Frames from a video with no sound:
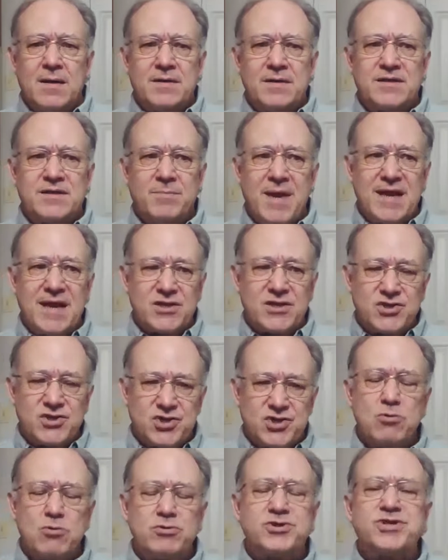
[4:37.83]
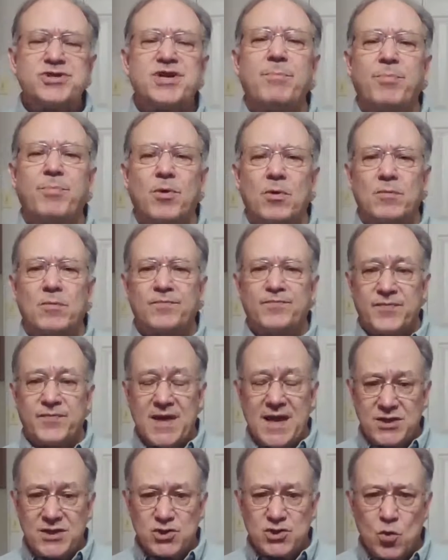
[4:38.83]
to make it so simple
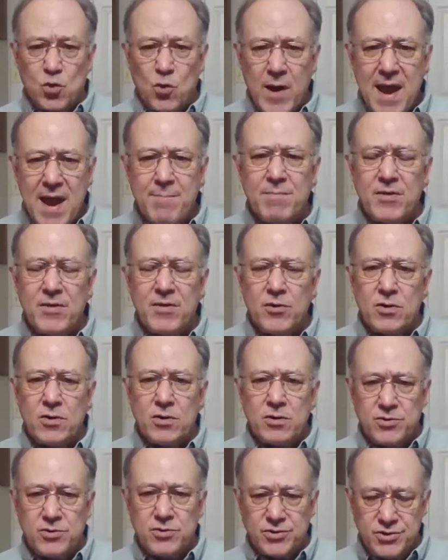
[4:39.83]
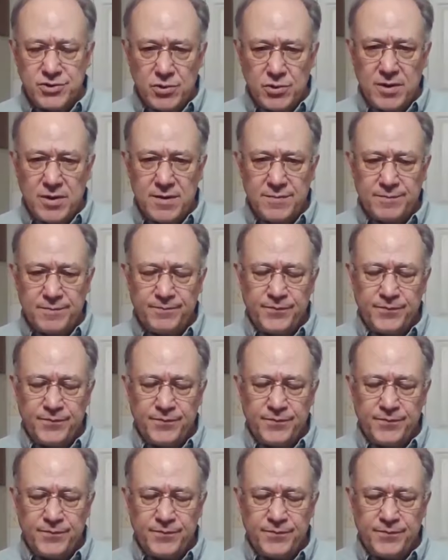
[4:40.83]
that his grandmother could do it.